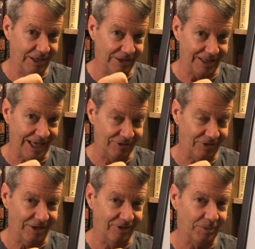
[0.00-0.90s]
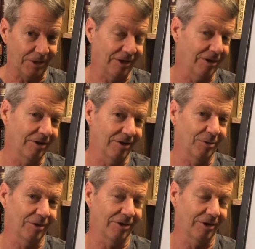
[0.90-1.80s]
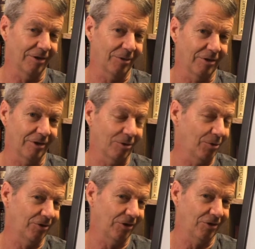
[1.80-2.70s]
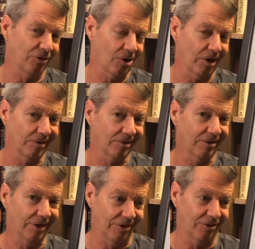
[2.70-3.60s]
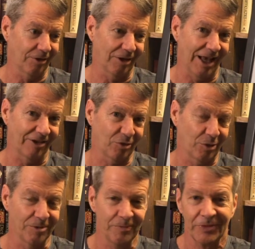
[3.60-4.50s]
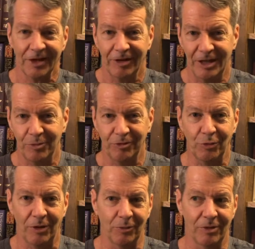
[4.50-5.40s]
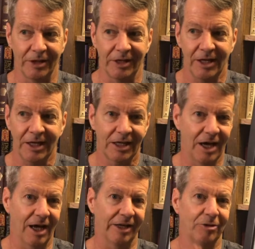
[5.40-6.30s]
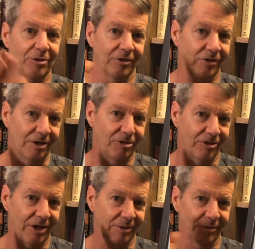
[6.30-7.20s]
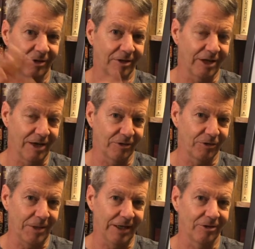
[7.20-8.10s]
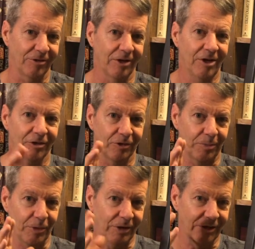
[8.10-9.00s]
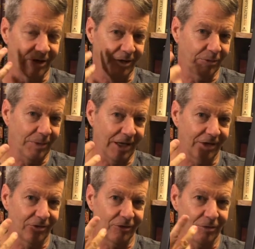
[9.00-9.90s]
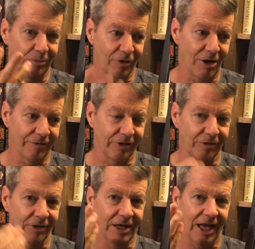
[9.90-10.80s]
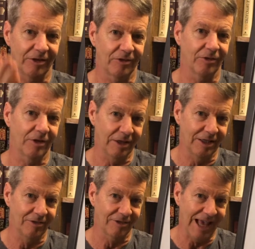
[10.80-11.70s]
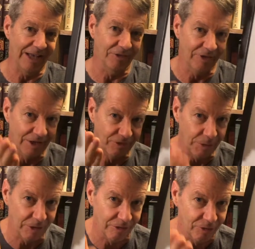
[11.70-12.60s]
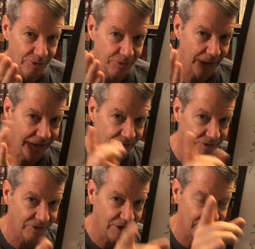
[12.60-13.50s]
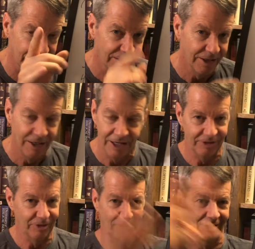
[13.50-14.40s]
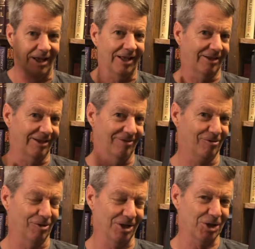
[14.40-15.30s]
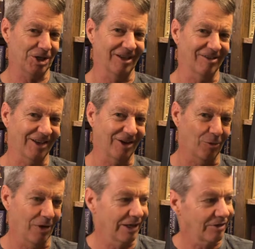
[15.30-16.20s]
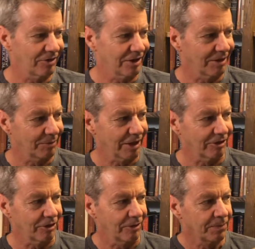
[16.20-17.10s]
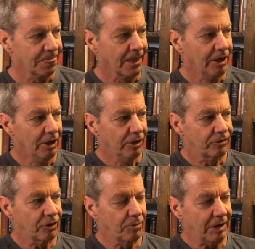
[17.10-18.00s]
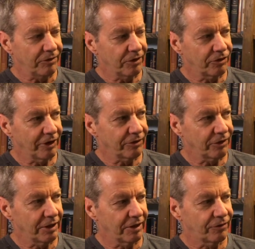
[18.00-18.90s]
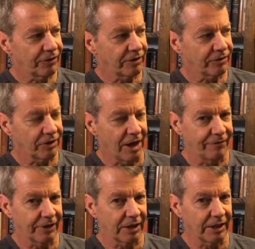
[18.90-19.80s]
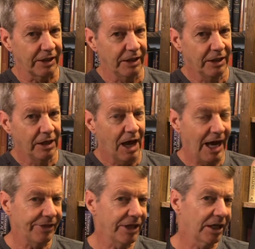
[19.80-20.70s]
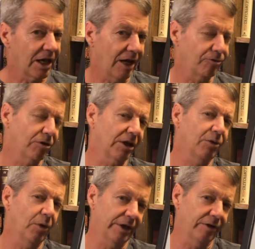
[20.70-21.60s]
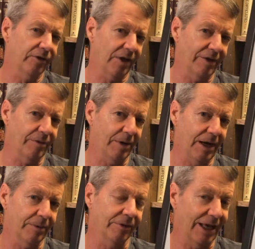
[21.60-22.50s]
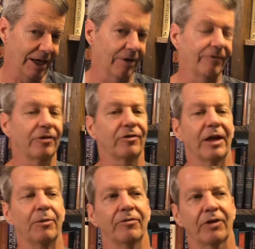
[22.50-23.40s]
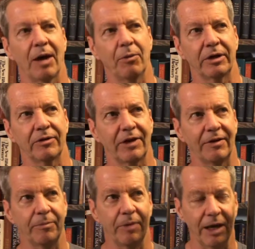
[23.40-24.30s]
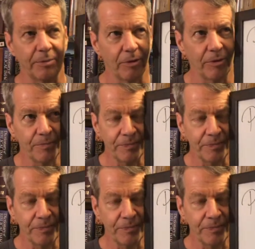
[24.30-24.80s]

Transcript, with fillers: in the last days speaking with the with the Lord Jesus Christ. That's the last word. Hebrews 1:1, God who at sundry times and in divers manners spoke in times past through prophets has in these last days spoken to us by his son. And there's a lot richness there and why he sent him there and all. So my suggestion is philosophically, I think God really wanted us to have a Bible. Now, if you say, well, if God wanted us to have a Bible,